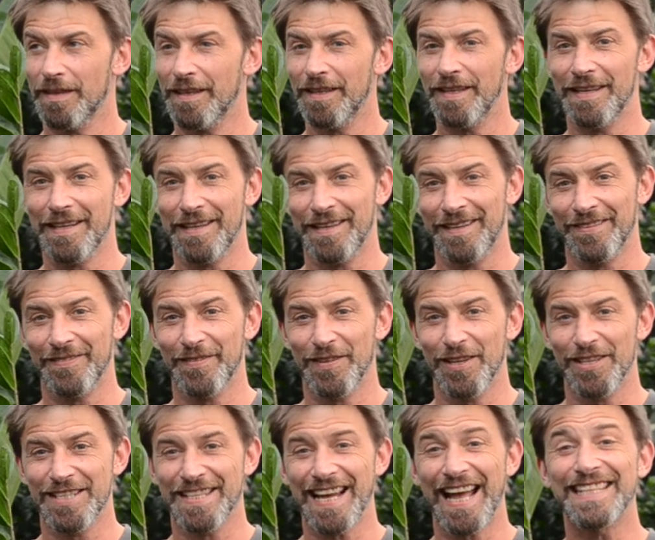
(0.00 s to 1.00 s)
Yeah,
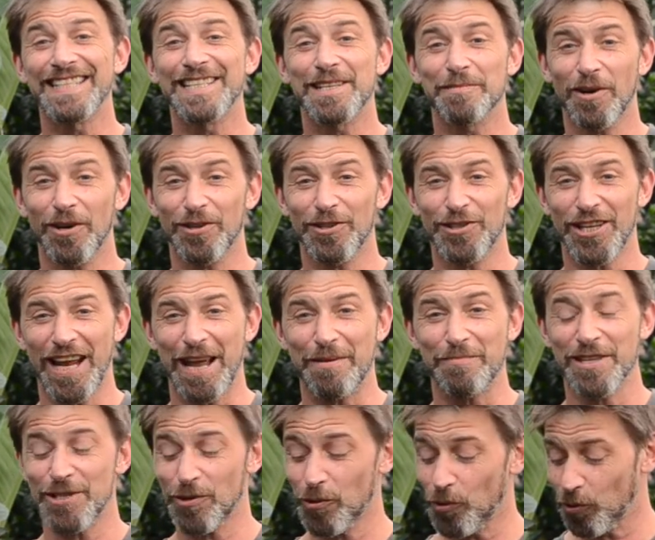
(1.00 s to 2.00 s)
Zanzibar gem.
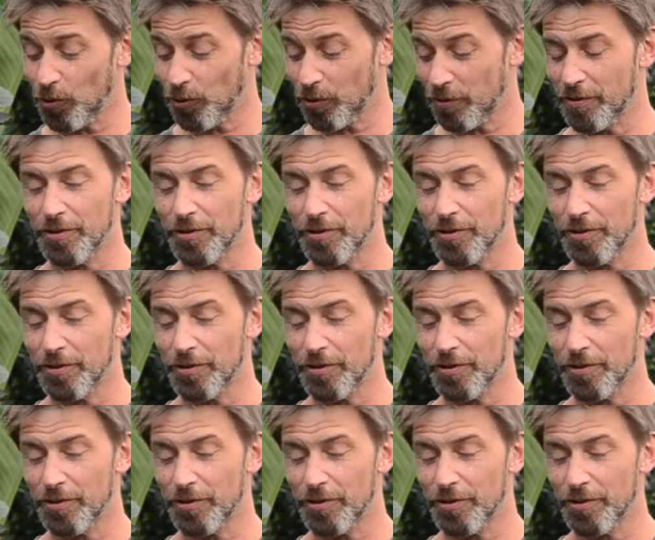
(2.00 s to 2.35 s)
It's all